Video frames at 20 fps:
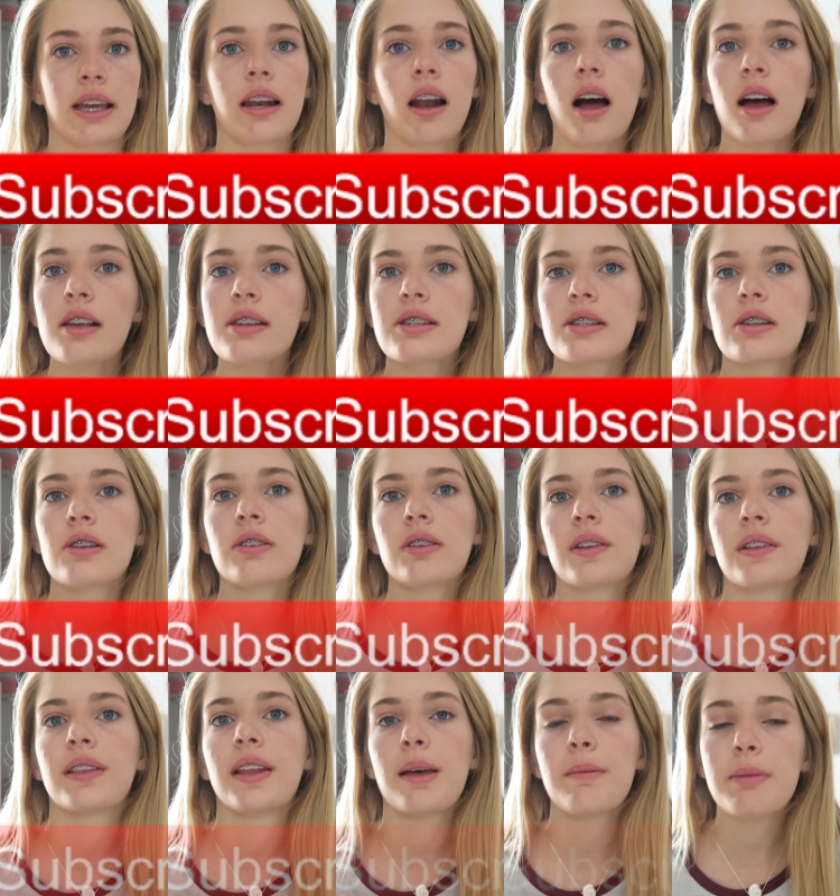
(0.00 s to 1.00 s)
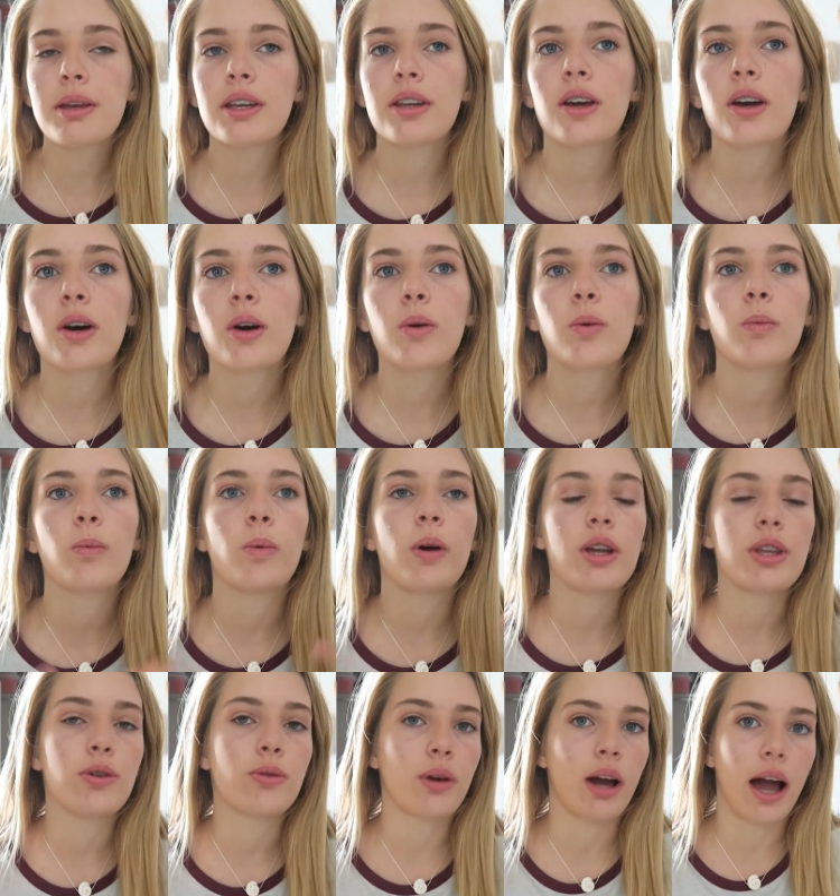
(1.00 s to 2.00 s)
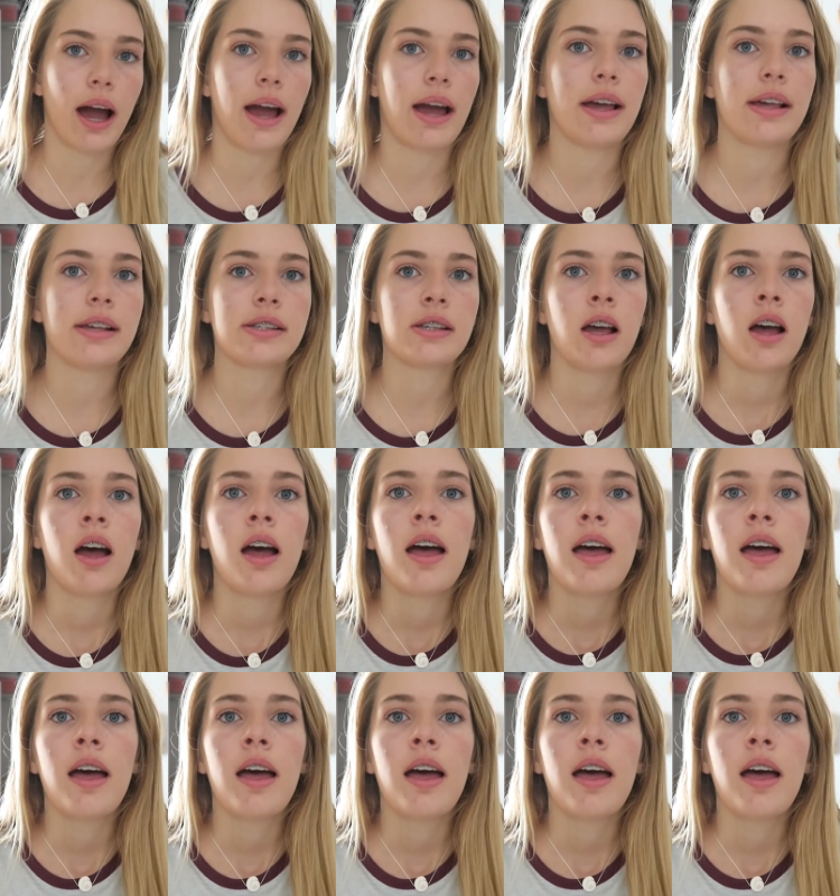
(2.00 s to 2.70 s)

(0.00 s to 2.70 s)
and also let me know what you guys